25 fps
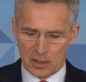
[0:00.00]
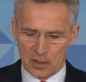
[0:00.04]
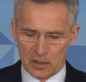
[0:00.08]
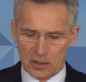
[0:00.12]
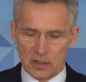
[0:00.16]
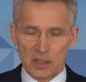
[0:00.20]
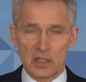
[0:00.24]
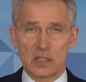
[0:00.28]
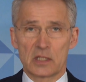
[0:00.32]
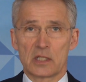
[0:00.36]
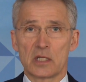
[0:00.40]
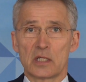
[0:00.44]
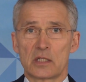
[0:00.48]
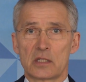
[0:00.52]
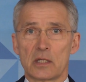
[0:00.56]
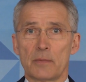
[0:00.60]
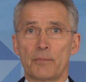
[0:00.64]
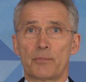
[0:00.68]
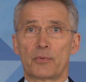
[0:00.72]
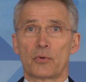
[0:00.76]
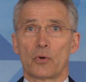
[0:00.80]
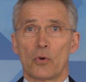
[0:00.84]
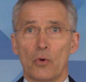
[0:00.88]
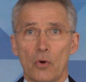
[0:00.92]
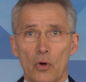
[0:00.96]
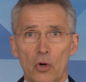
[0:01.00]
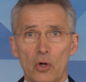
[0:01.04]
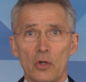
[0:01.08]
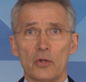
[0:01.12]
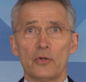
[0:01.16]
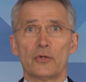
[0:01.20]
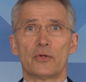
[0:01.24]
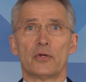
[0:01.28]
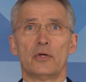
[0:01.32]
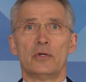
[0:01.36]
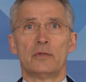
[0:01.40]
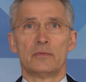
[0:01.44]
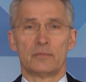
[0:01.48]
This is a
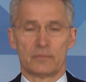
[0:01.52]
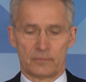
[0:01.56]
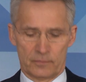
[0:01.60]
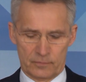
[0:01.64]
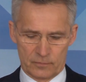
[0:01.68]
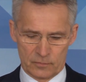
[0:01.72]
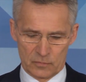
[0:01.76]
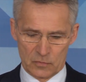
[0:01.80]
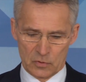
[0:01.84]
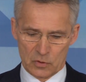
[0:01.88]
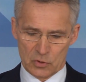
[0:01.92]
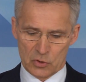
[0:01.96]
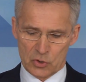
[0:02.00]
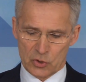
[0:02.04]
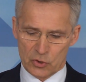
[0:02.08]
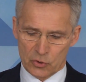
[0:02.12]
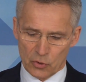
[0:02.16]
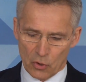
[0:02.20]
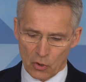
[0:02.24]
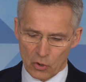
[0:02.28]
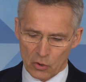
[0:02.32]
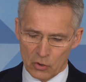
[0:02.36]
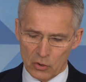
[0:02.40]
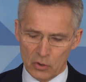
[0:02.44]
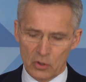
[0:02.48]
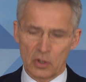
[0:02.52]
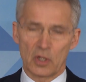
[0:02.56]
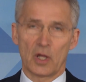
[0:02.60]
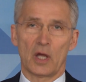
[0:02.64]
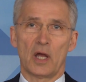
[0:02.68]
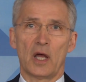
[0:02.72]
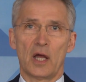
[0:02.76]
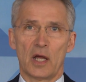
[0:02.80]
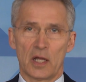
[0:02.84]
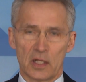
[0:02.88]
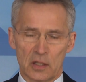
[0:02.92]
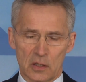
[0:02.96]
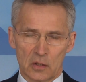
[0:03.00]
broad, strong,
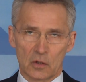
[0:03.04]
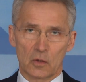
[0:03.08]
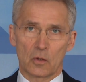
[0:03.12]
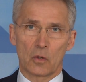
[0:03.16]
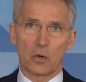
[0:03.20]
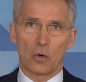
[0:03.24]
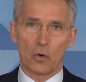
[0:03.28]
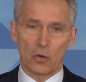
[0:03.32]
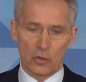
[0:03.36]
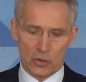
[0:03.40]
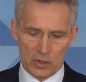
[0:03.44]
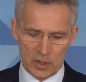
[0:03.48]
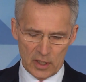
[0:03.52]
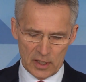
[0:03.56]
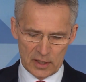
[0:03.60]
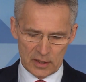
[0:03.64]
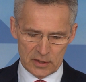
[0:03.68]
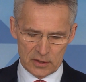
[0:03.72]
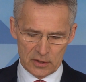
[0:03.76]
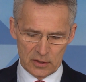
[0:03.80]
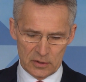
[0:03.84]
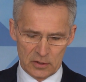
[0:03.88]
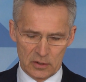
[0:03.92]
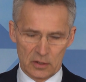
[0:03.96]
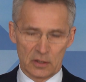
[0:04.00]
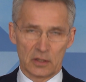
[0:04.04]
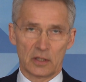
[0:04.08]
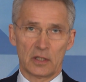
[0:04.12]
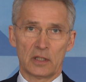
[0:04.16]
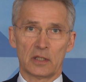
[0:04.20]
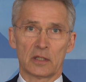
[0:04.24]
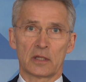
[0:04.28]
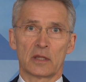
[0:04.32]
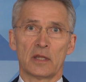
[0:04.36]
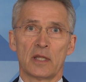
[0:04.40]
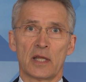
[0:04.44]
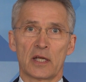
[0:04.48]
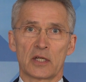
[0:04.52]
and coordinated
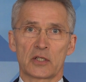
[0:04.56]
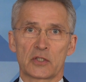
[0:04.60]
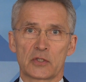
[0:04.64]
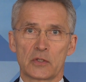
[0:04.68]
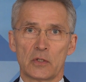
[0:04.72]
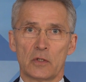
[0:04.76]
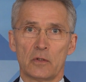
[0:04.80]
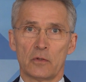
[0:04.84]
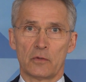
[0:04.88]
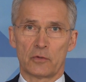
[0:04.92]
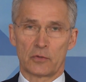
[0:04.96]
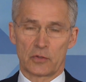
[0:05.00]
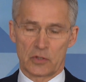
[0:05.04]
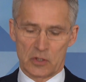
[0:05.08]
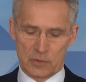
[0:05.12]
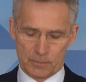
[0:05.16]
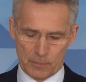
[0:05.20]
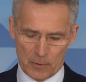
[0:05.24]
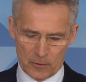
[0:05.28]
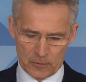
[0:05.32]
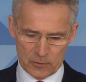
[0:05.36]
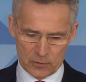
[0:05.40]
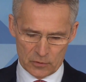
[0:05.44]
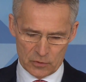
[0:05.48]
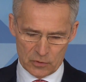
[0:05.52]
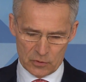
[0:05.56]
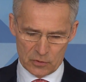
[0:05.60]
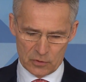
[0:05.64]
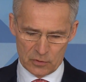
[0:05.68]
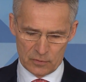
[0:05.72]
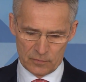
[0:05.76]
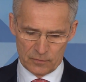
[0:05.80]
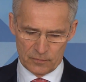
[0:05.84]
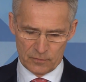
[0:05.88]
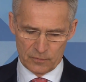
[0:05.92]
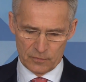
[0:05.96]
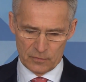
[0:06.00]
international response.